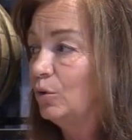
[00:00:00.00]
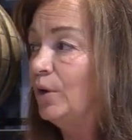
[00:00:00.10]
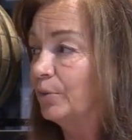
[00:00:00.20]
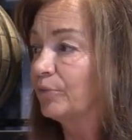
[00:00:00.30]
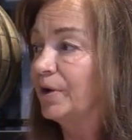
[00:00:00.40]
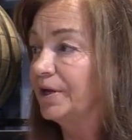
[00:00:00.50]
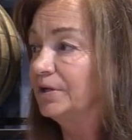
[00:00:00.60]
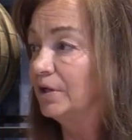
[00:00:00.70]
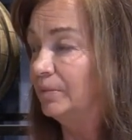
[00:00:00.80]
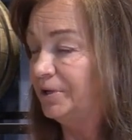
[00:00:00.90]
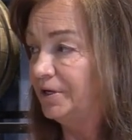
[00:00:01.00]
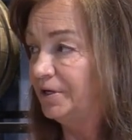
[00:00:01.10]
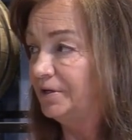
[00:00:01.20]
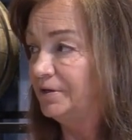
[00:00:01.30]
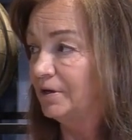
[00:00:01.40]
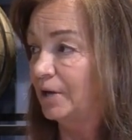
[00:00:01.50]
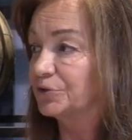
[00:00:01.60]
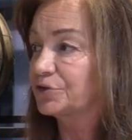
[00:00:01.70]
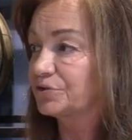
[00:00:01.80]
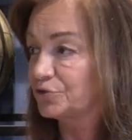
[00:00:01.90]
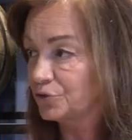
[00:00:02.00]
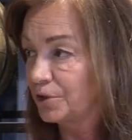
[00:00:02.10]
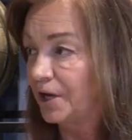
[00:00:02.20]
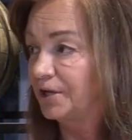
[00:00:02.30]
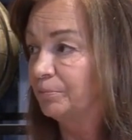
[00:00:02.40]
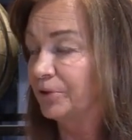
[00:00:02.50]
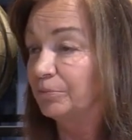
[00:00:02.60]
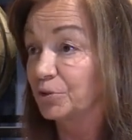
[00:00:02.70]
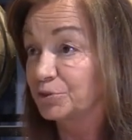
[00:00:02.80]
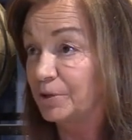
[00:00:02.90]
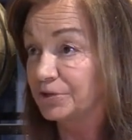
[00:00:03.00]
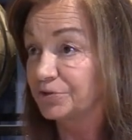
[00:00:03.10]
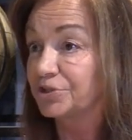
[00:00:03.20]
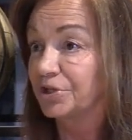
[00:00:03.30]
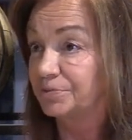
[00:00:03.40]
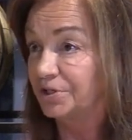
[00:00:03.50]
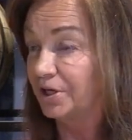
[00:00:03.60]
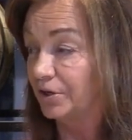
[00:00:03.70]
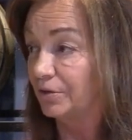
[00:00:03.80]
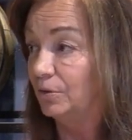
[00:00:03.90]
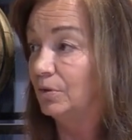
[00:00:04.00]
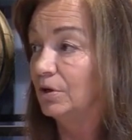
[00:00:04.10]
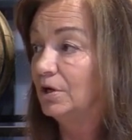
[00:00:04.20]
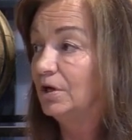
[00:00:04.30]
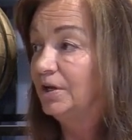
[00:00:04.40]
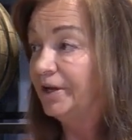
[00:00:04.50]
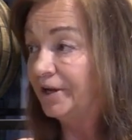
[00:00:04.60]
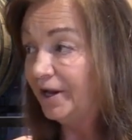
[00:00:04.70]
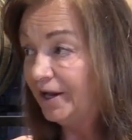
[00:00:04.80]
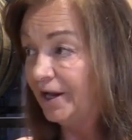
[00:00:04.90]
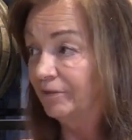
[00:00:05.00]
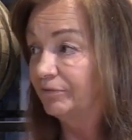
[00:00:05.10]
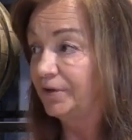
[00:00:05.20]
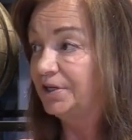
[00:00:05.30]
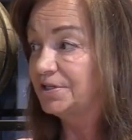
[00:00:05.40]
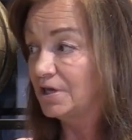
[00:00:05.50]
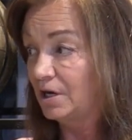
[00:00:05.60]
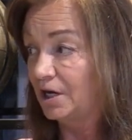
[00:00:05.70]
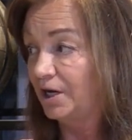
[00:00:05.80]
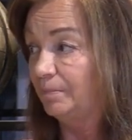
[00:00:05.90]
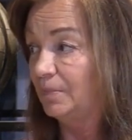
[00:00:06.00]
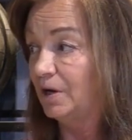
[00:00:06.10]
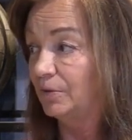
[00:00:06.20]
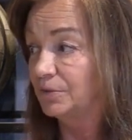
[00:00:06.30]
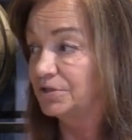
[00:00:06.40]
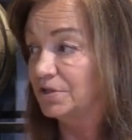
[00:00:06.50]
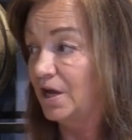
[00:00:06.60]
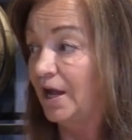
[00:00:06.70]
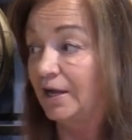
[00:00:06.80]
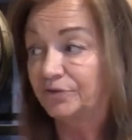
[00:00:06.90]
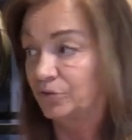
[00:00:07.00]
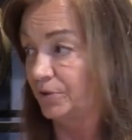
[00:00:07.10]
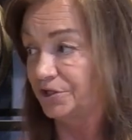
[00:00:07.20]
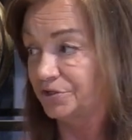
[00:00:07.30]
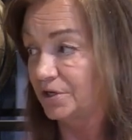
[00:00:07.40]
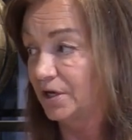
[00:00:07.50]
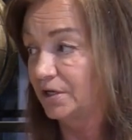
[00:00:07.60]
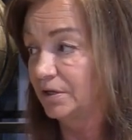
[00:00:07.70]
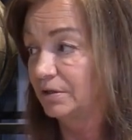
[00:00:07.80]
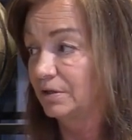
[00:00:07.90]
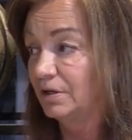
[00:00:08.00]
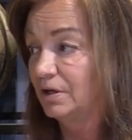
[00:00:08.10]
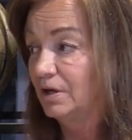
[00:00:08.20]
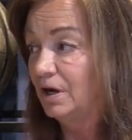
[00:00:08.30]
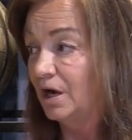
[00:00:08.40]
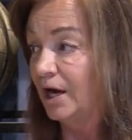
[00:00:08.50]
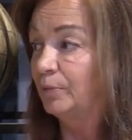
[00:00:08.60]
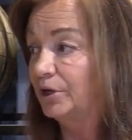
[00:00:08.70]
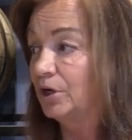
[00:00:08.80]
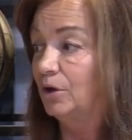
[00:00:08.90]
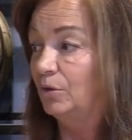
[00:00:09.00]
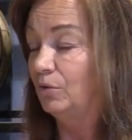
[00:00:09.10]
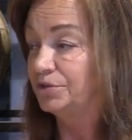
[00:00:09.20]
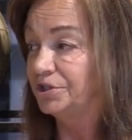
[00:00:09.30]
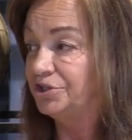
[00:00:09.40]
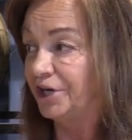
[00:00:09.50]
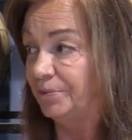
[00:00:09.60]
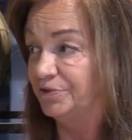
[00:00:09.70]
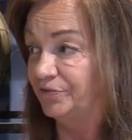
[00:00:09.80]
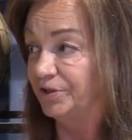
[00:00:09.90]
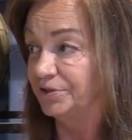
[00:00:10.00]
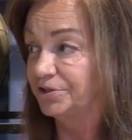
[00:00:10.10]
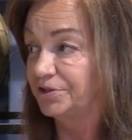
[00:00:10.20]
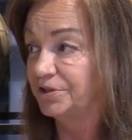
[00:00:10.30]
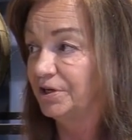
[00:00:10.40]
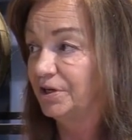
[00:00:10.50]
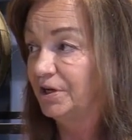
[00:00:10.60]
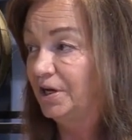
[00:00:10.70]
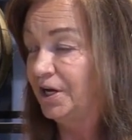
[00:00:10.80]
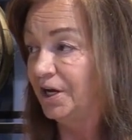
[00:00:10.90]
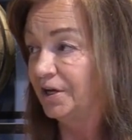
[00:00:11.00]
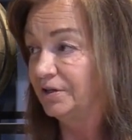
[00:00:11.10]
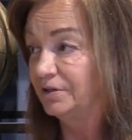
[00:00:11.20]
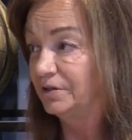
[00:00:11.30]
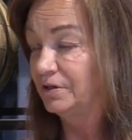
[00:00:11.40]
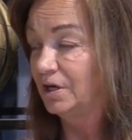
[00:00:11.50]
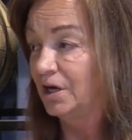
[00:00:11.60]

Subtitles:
We were running limited. I was trying to bring more sponsorship to go. And every time I was at the racetrack, I would go to James Finch and...